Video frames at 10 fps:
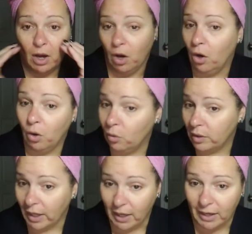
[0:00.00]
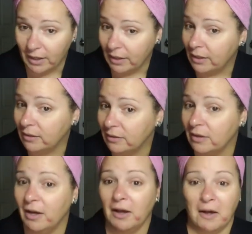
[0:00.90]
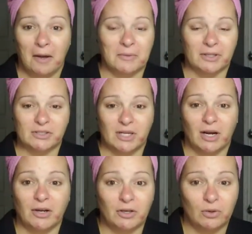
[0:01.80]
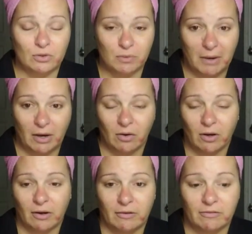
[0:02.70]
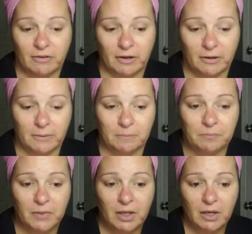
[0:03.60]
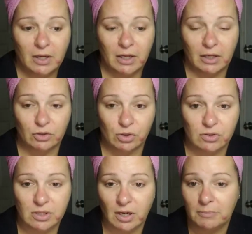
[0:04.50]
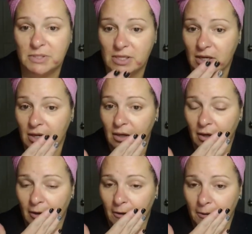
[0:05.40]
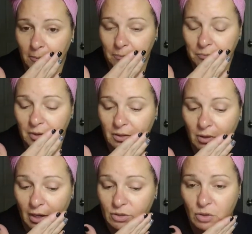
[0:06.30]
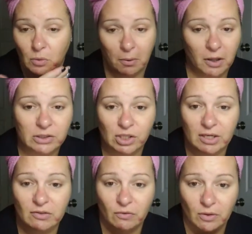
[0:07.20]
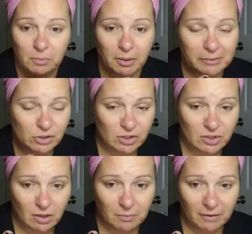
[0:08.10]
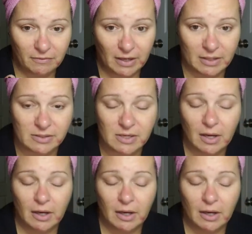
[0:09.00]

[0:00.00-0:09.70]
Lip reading: okay. There's not a huge amount of issues that I'm seeing. I do apologize for the blemishes on my face.